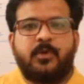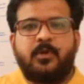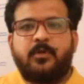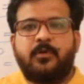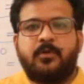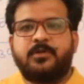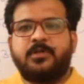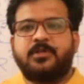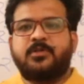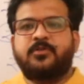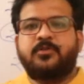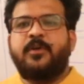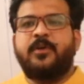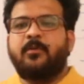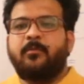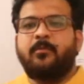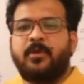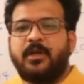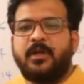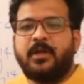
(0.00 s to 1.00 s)
Just wait
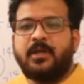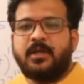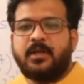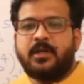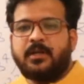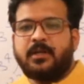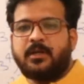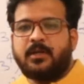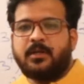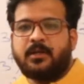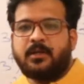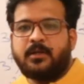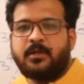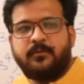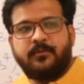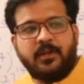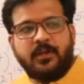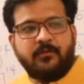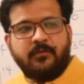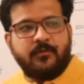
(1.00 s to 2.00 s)
a minute,
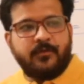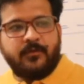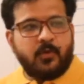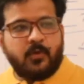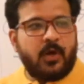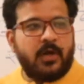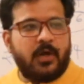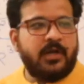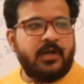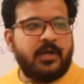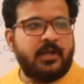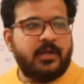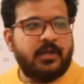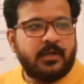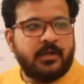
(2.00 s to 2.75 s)
then we will go ahead.